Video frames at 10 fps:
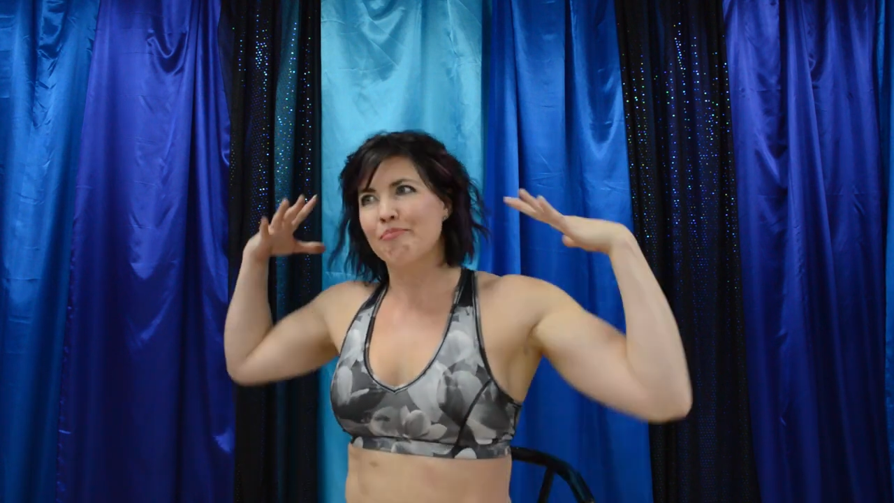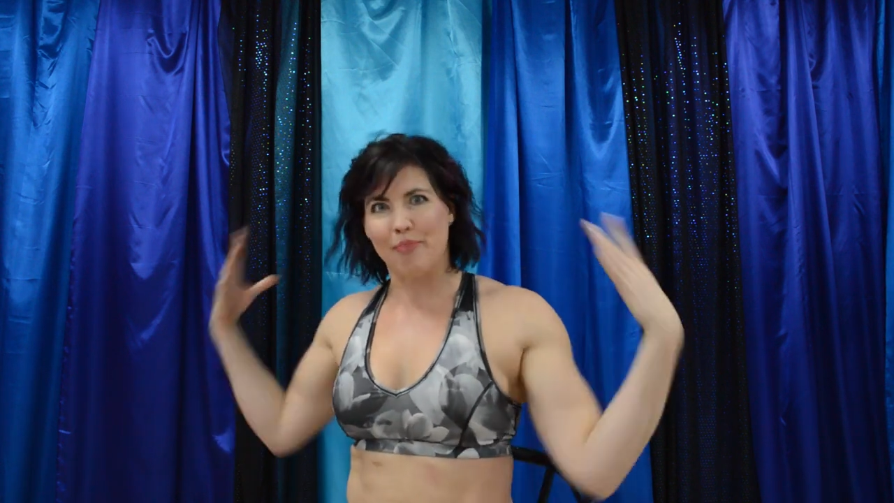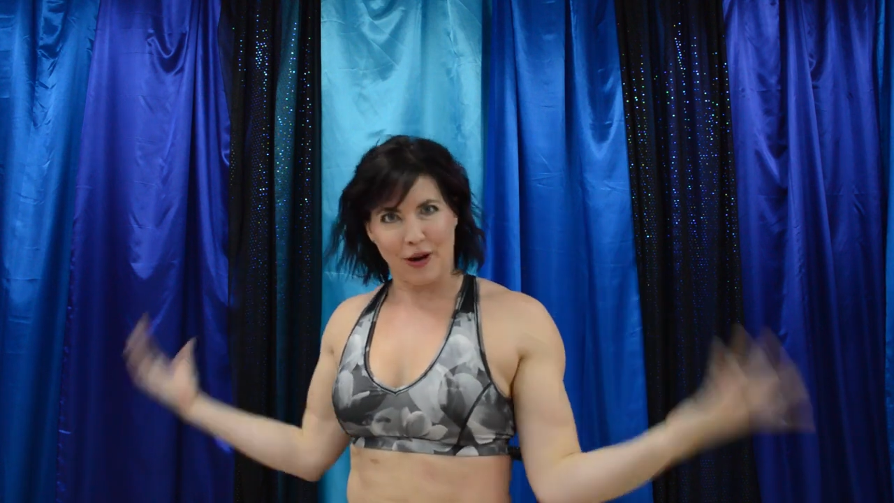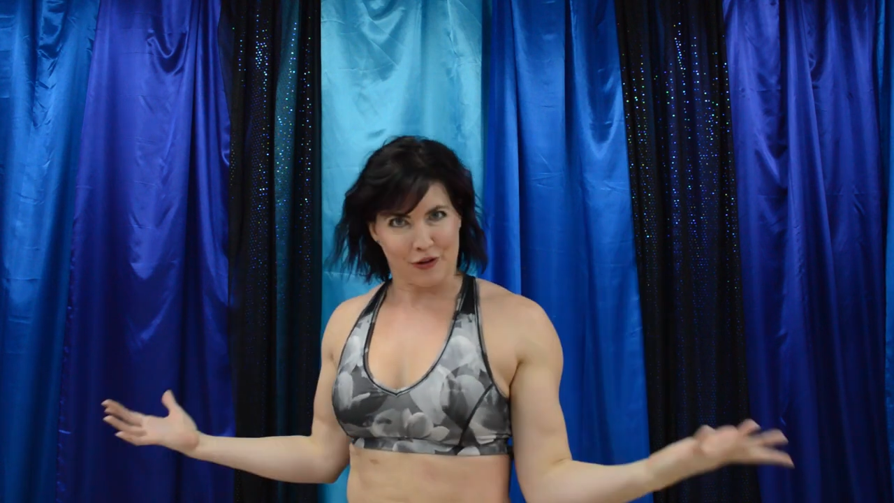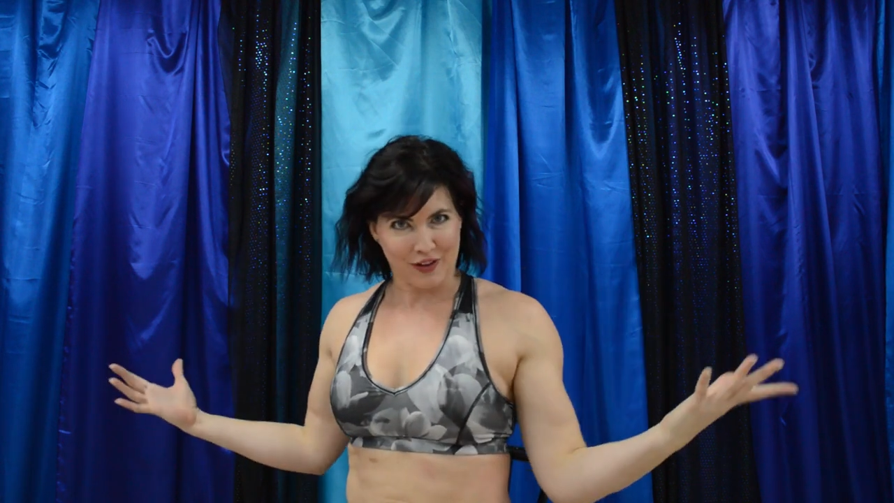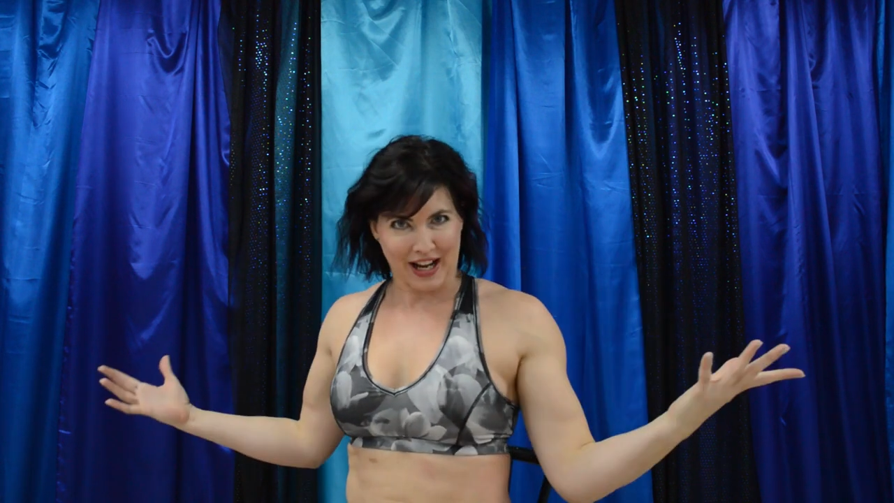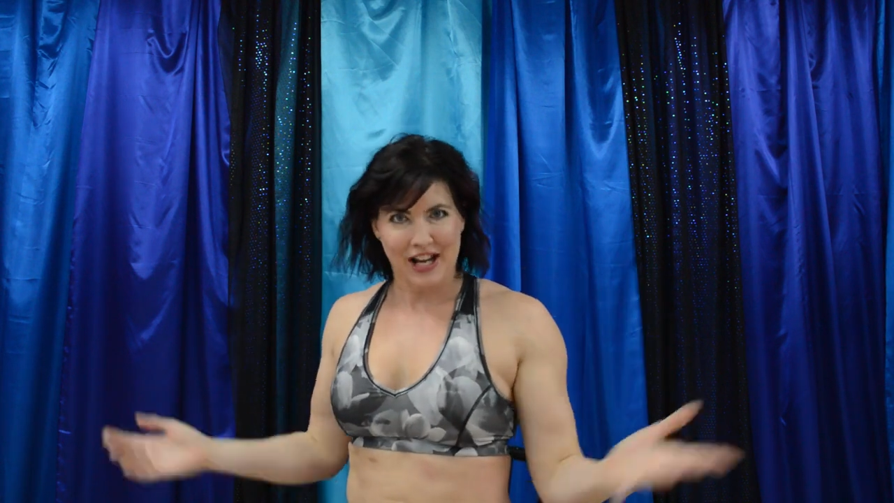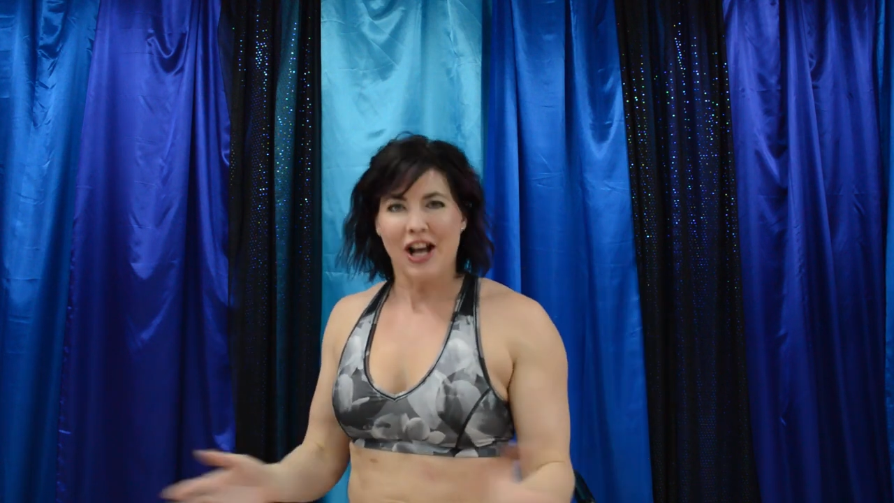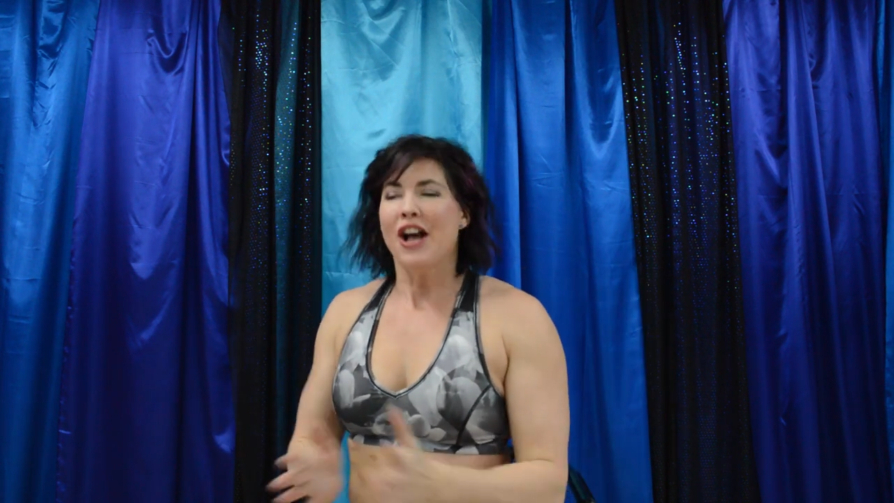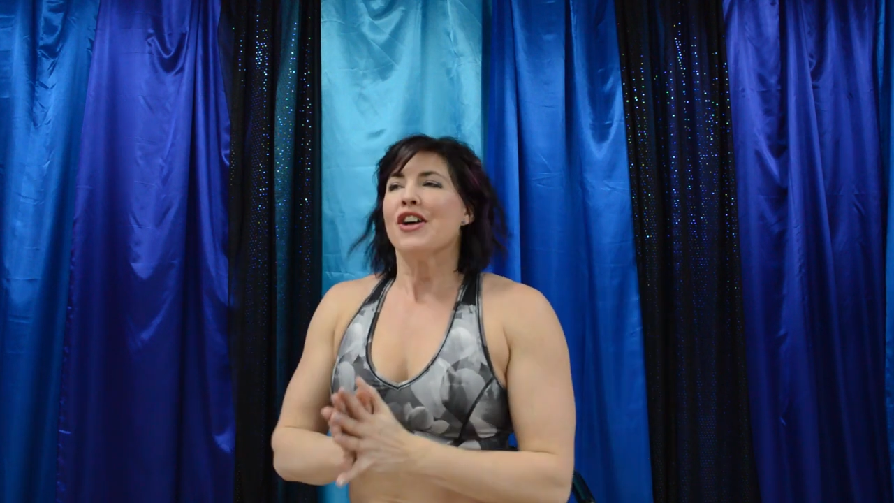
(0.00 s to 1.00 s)
butterfly.
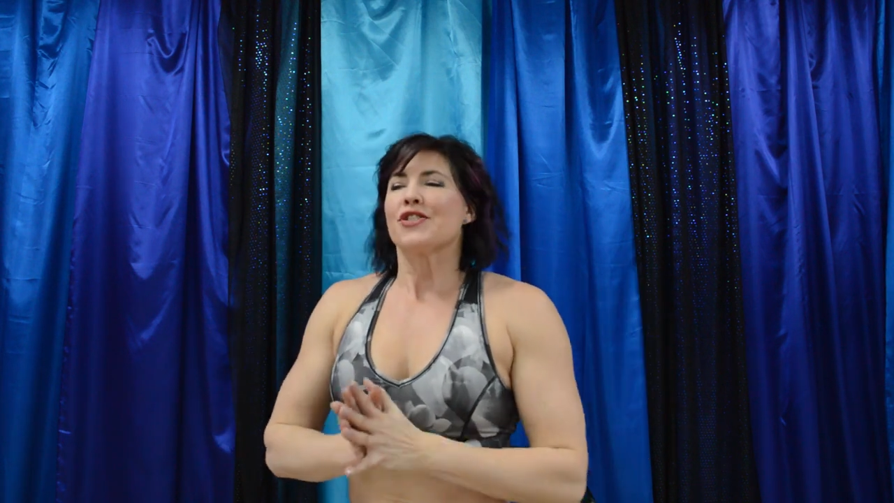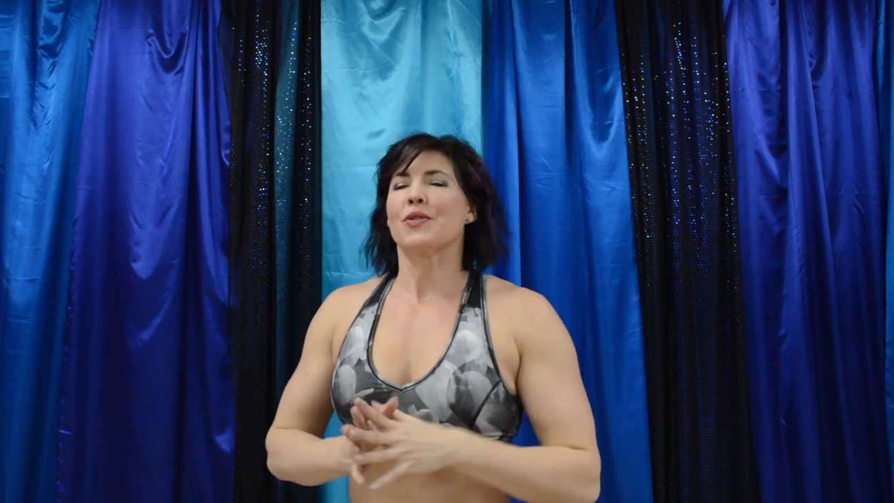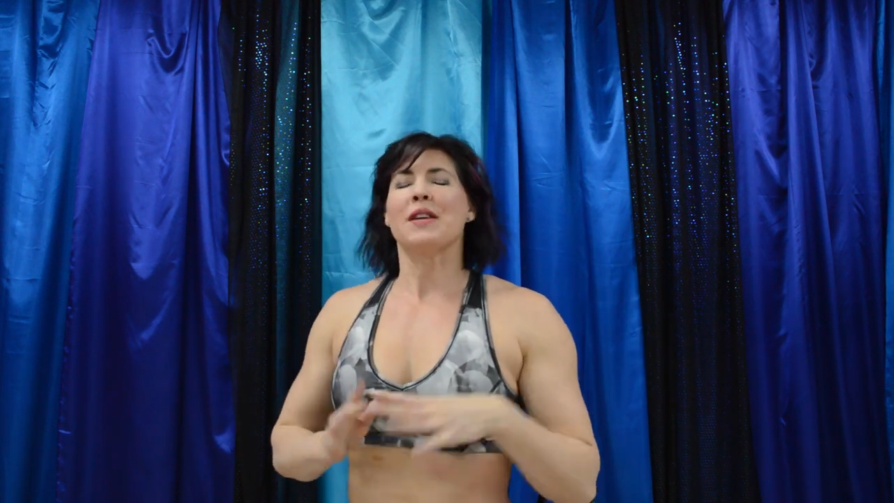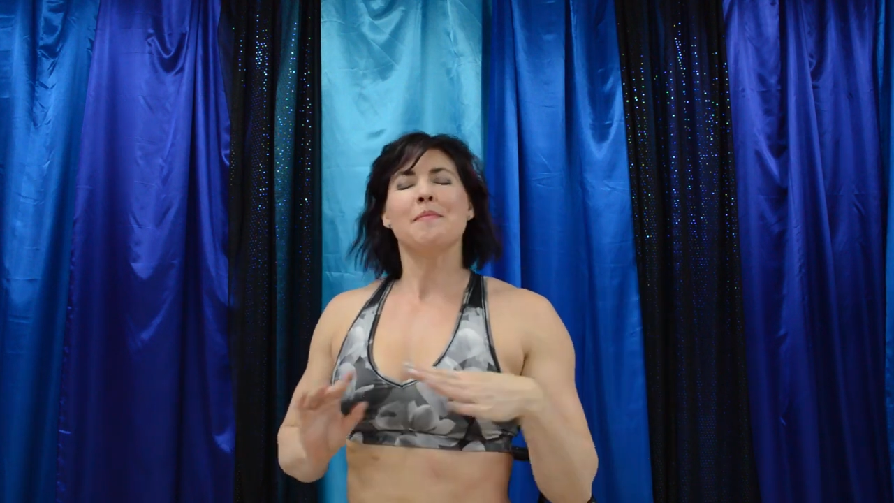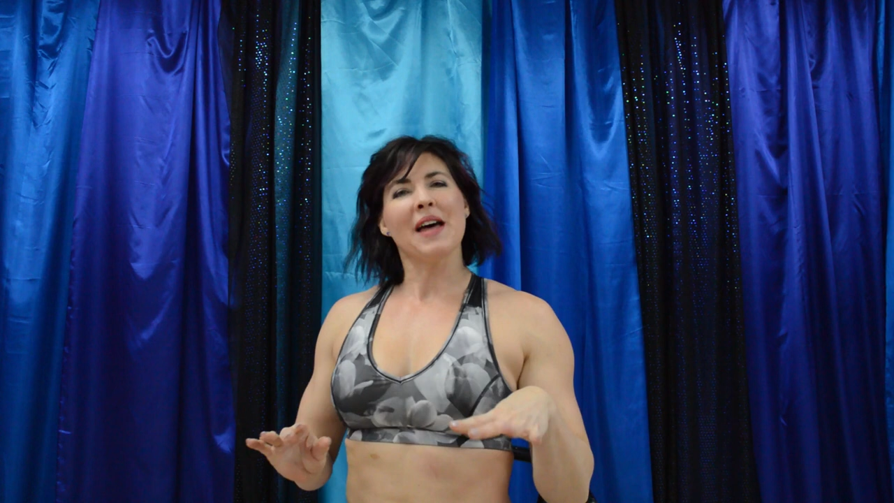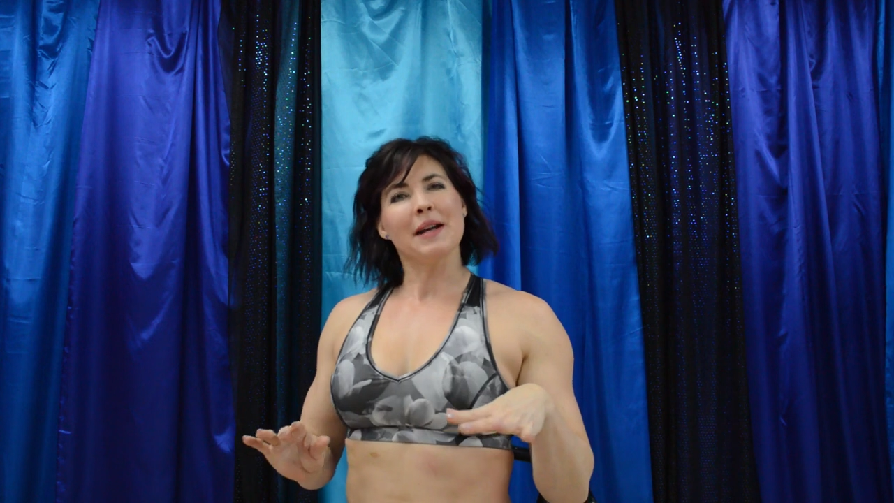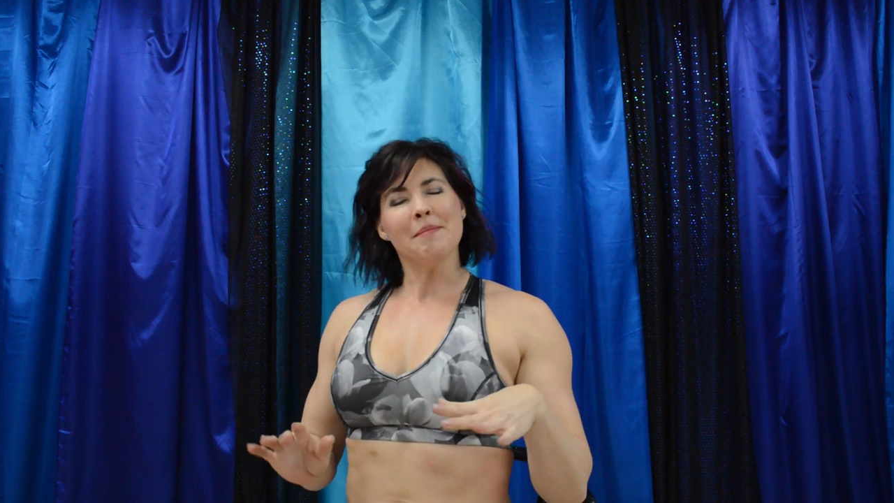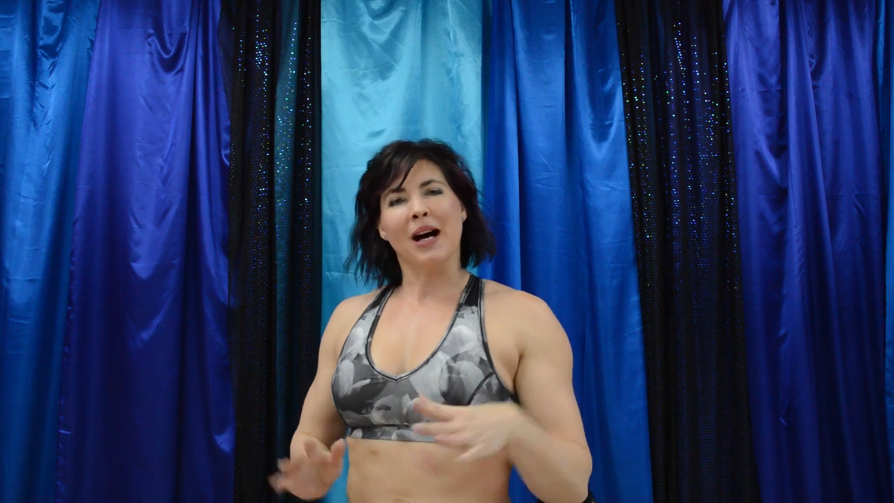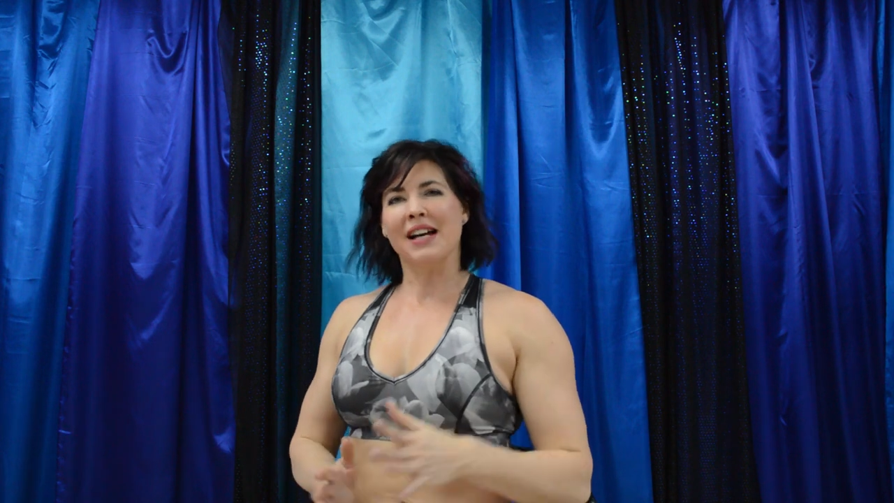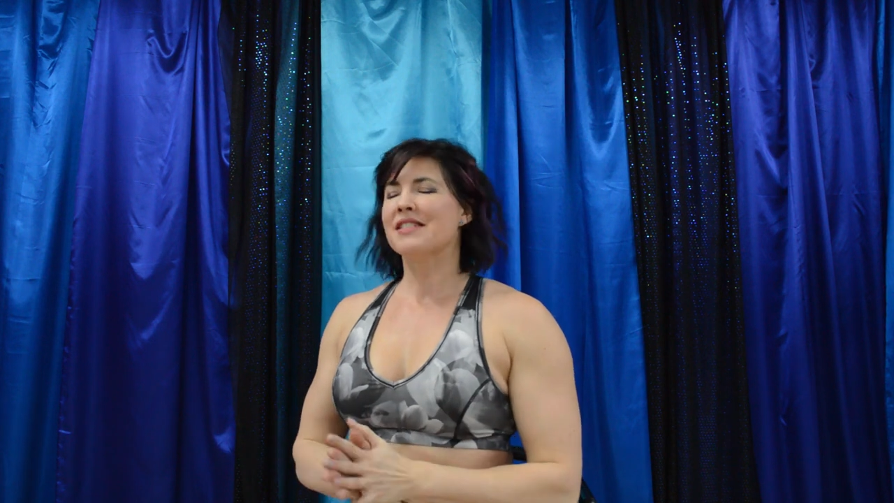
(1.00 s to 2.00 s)
So keep that in
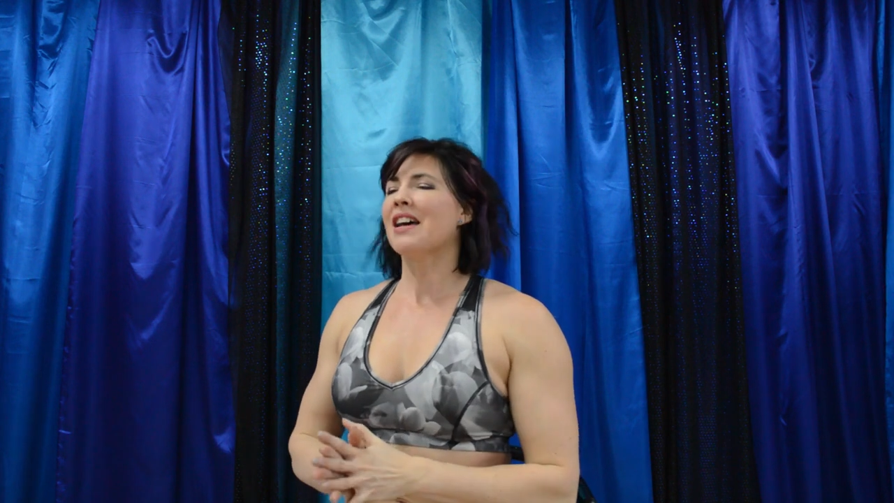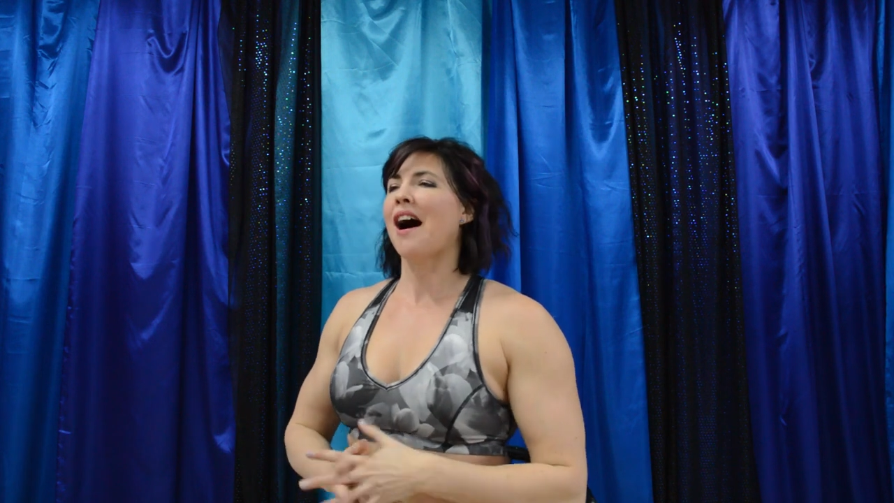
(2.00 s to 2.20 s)
mind.